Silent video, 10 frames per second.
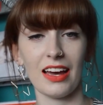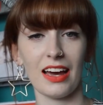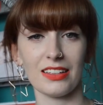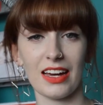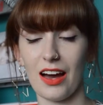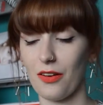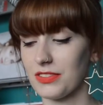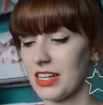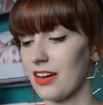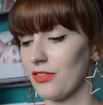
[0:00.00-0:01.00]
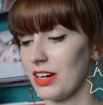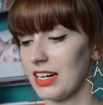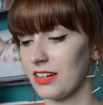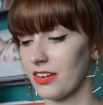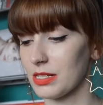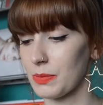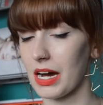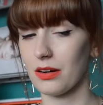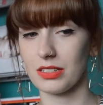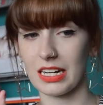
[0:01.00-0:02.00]
and you're after a really nice
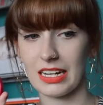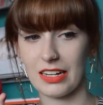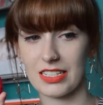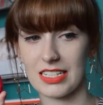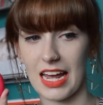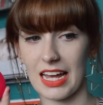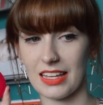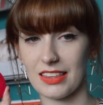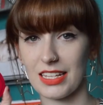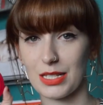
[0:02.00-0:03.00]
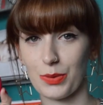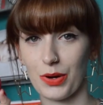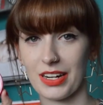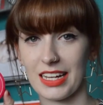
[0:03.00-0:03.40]
powder to take, this one